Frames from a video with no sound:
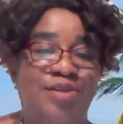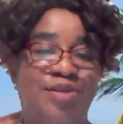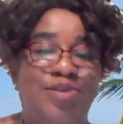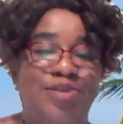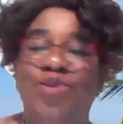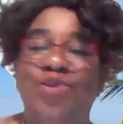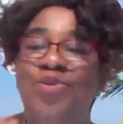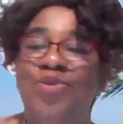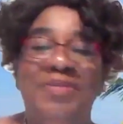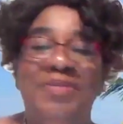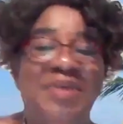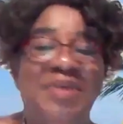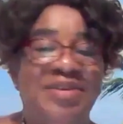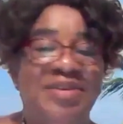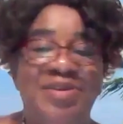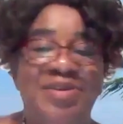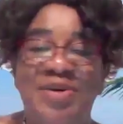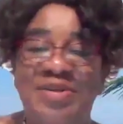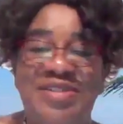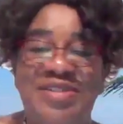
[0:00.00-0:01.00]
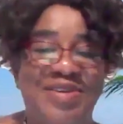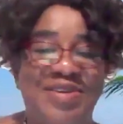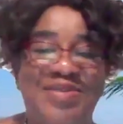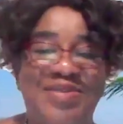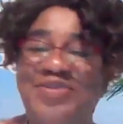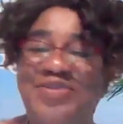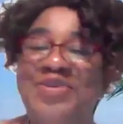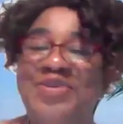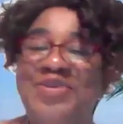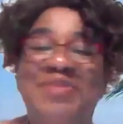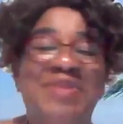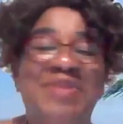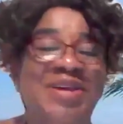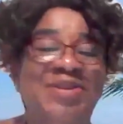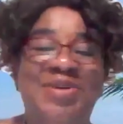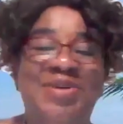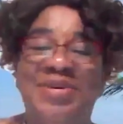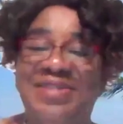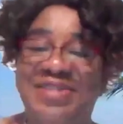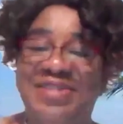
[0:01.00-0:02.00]
So mm-hmm. women don't
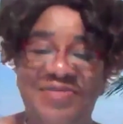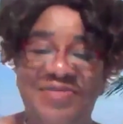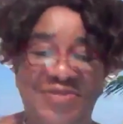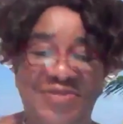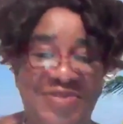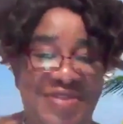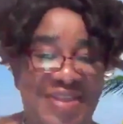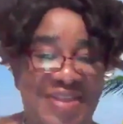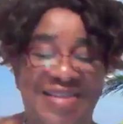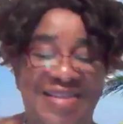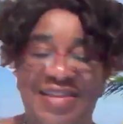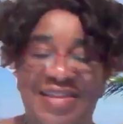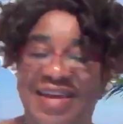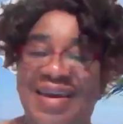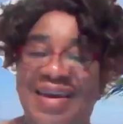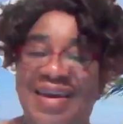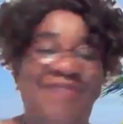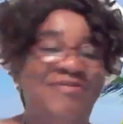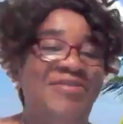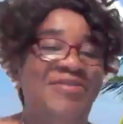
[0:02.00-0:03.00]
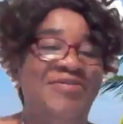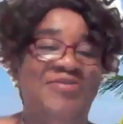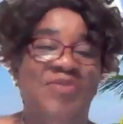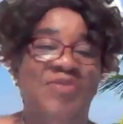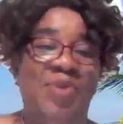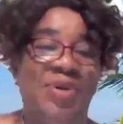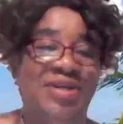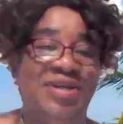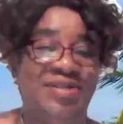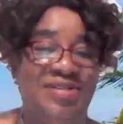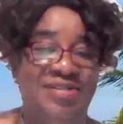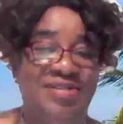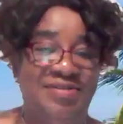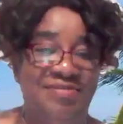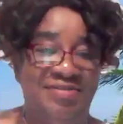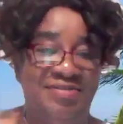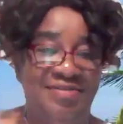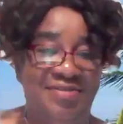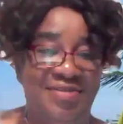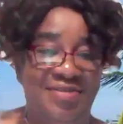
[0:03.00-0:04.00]
women don't even think they have a voice,
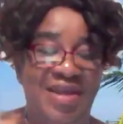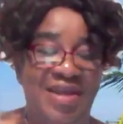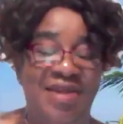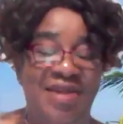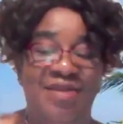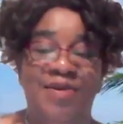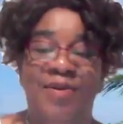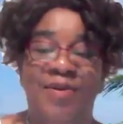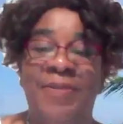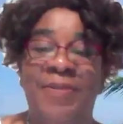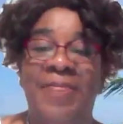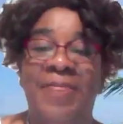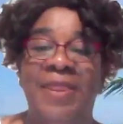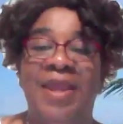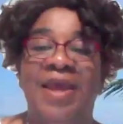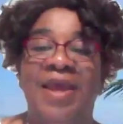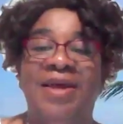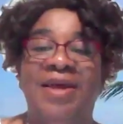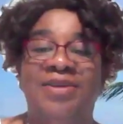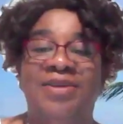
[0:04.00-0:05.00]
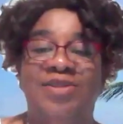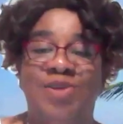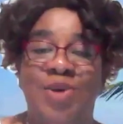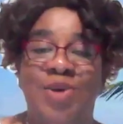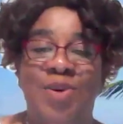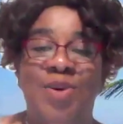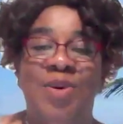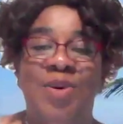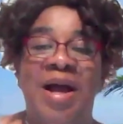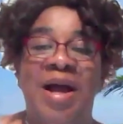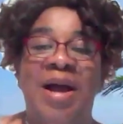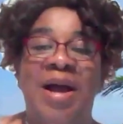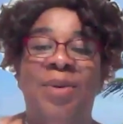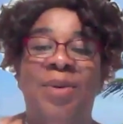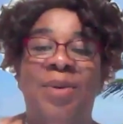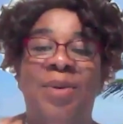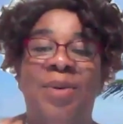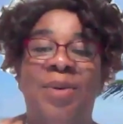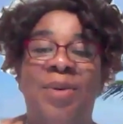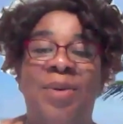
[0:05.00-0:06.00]
you know. So
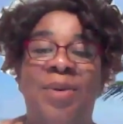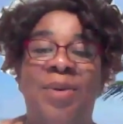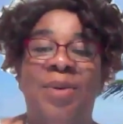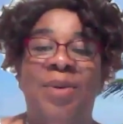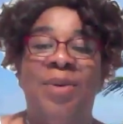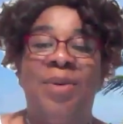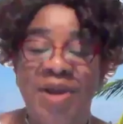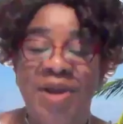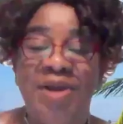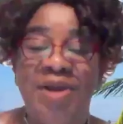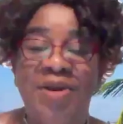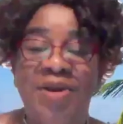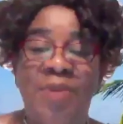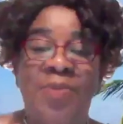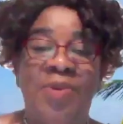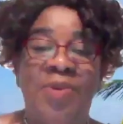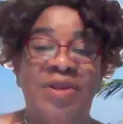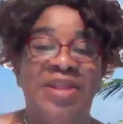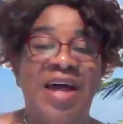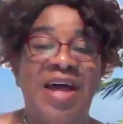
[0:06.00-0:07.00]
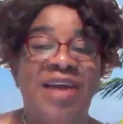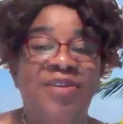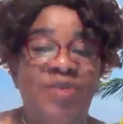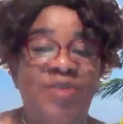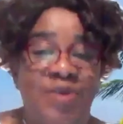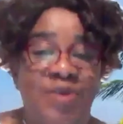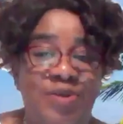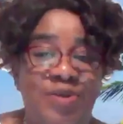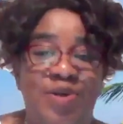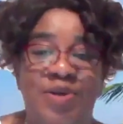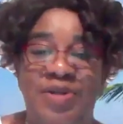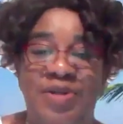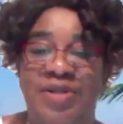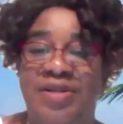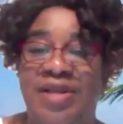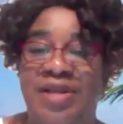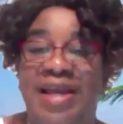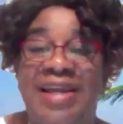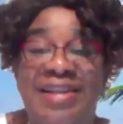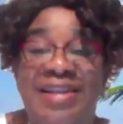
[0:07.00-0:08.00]
um, growing up with that
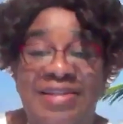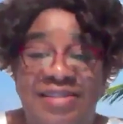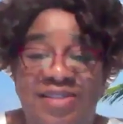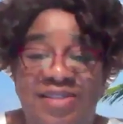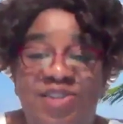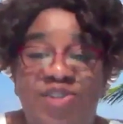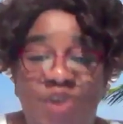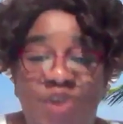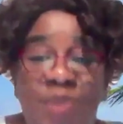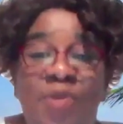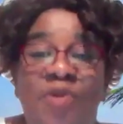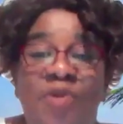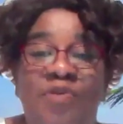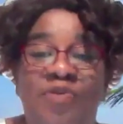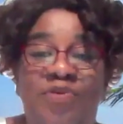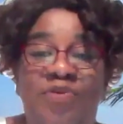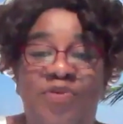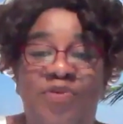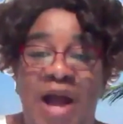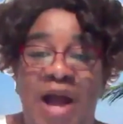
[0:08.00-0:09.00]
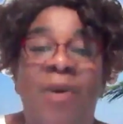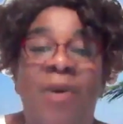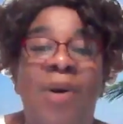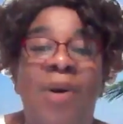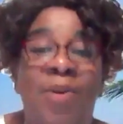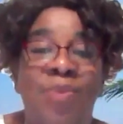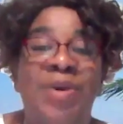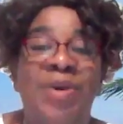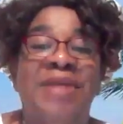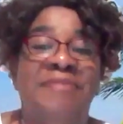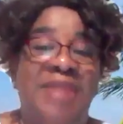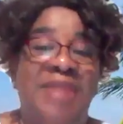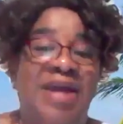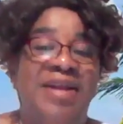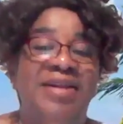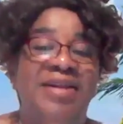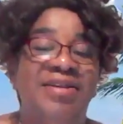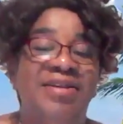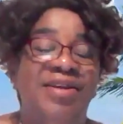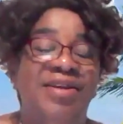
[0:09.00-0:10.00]
notion in some of our
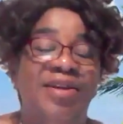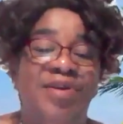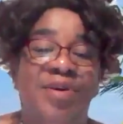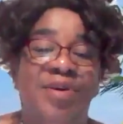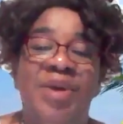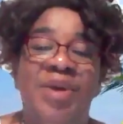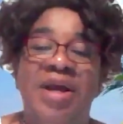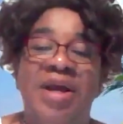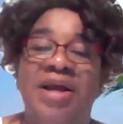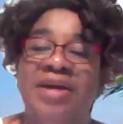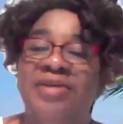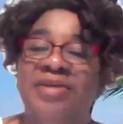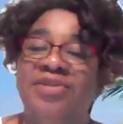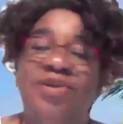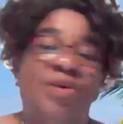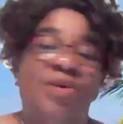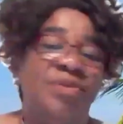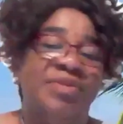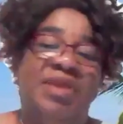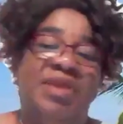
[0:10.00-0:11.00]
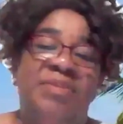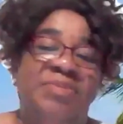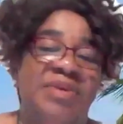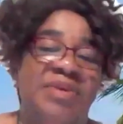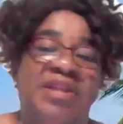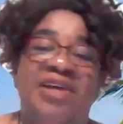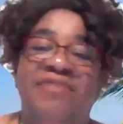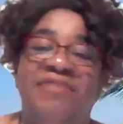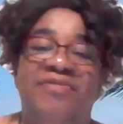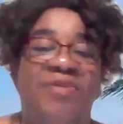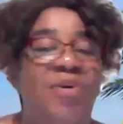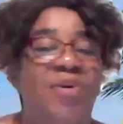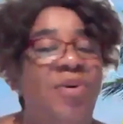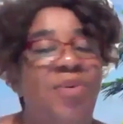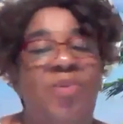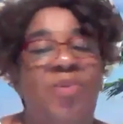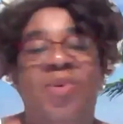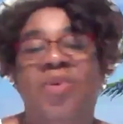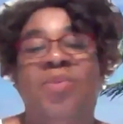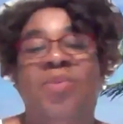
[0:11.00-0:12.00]
women, you know, so they believe,
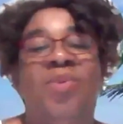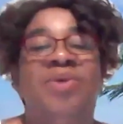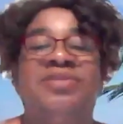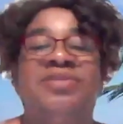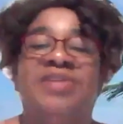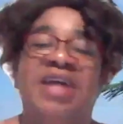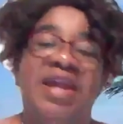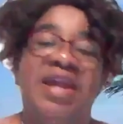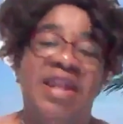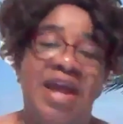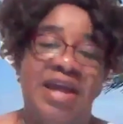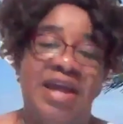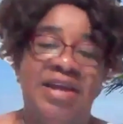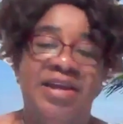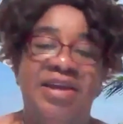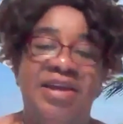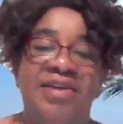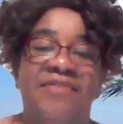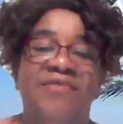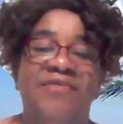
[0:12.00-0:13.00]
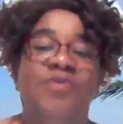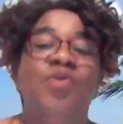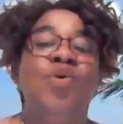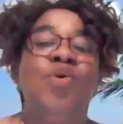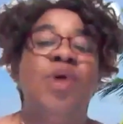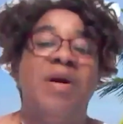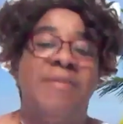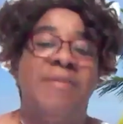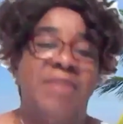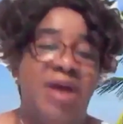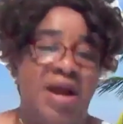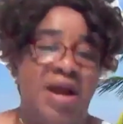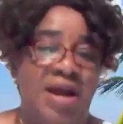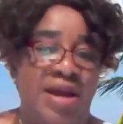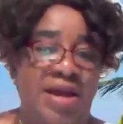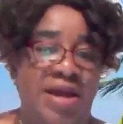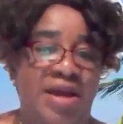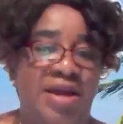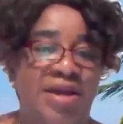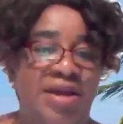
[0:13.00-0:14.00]
oh, what, what can I give? Who am
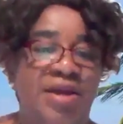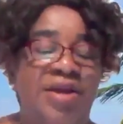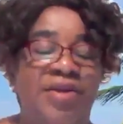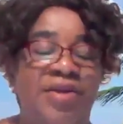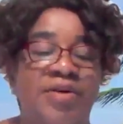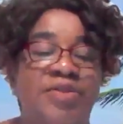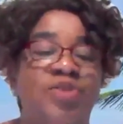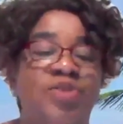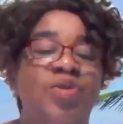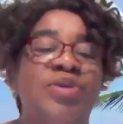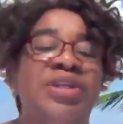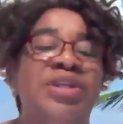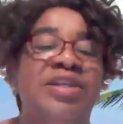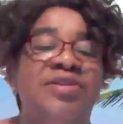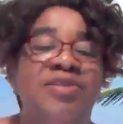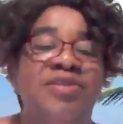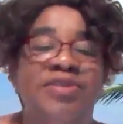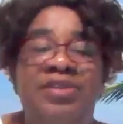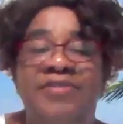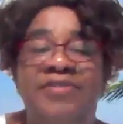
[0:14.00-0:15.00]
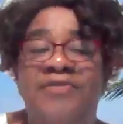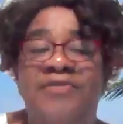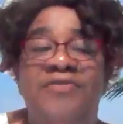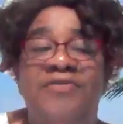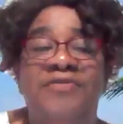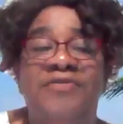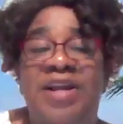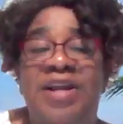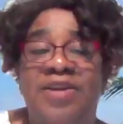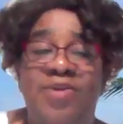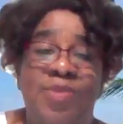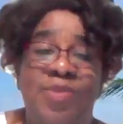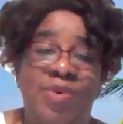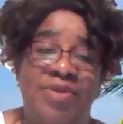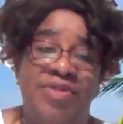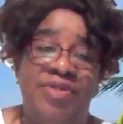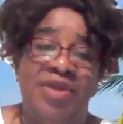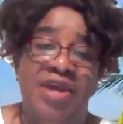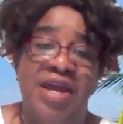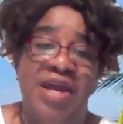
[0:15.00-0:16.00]
I? You know, so they don't even value
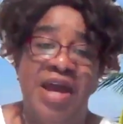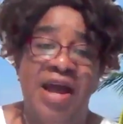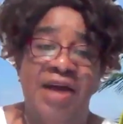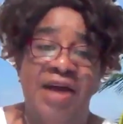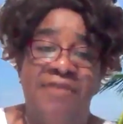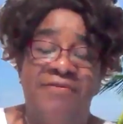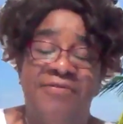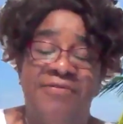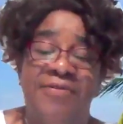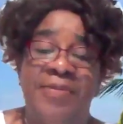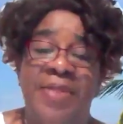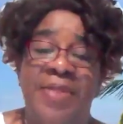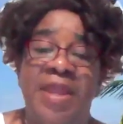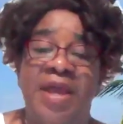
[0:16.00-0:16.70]
what they have.